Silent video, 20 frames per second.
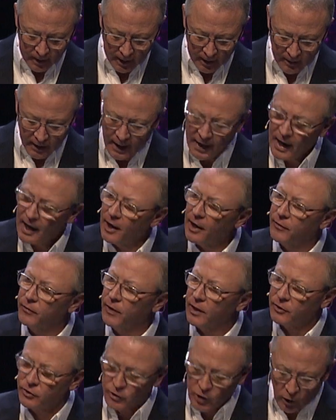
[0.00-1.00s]
And then I
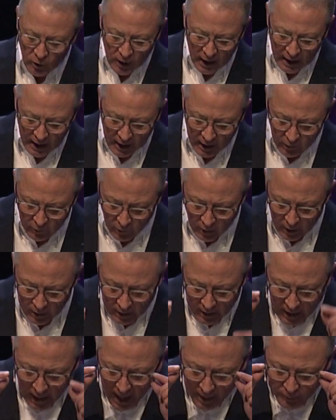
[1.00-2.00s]
love this. Don't let
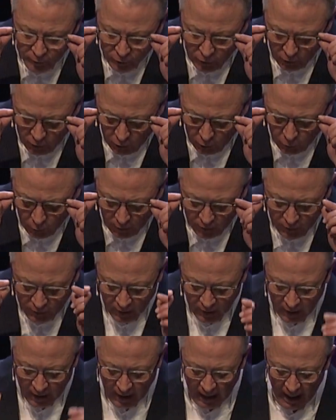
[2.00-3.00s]
anyone capture you with